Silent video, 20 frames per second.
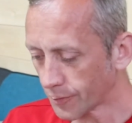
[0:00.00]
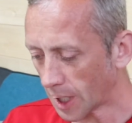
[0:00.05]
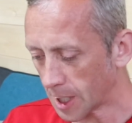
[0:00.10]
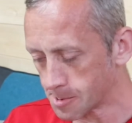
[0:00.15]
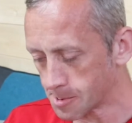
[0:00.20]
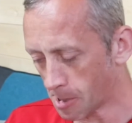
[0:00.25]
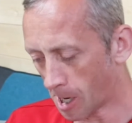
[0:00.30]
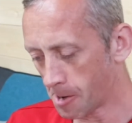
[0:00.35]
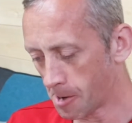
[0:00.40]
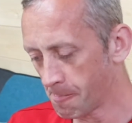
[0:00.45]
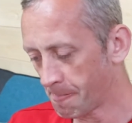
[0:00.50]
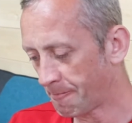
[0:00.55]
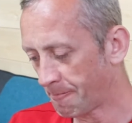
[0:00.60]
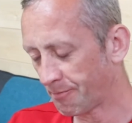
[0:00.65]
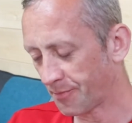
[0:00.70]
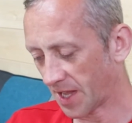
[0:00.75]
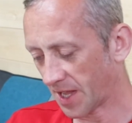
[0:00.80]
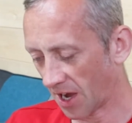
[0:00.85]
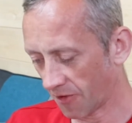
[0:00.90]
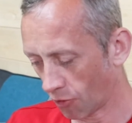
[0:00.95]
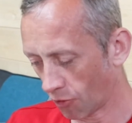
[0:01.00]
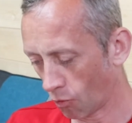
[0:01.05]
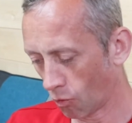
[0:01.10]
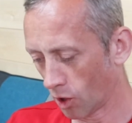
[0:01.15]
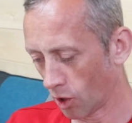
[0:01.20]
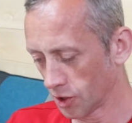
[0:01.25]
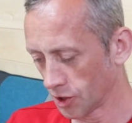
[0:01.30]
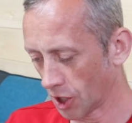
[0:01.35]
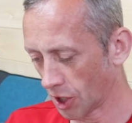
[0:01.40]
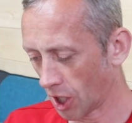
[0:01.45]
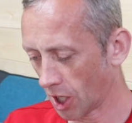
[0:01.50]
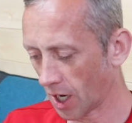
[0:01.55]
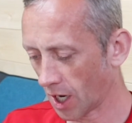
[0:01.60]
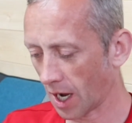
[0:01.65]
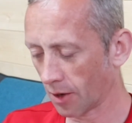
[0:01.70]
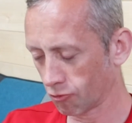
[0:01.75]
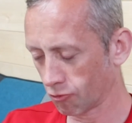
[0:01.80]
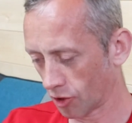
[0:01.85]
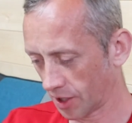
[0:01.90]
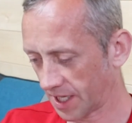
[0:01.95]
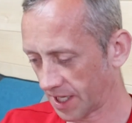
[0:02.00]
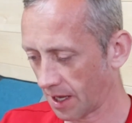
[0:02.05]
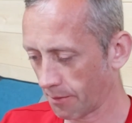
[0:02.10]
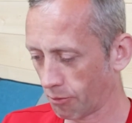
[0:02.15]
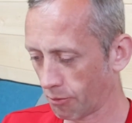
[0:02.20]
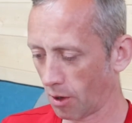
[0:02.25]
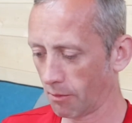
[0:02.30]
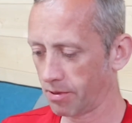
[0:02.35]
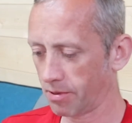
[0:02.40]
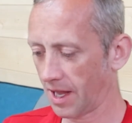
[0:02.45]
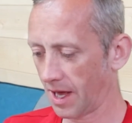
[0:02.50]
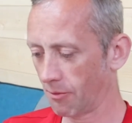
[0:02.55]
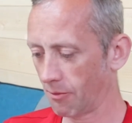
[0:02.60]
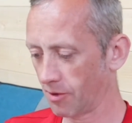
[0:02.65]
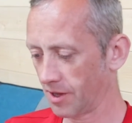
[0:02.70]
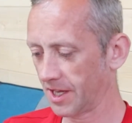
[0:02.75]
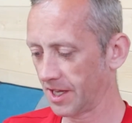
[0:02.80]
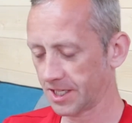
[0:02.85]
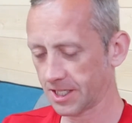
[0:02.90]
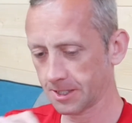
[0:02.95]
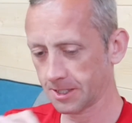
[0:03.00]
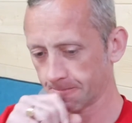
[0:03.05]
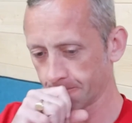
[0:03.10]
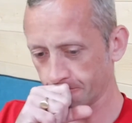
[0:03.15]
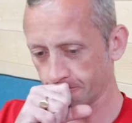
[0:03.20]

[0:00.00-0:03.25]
But if I won there, I'm going to keep on playing with this.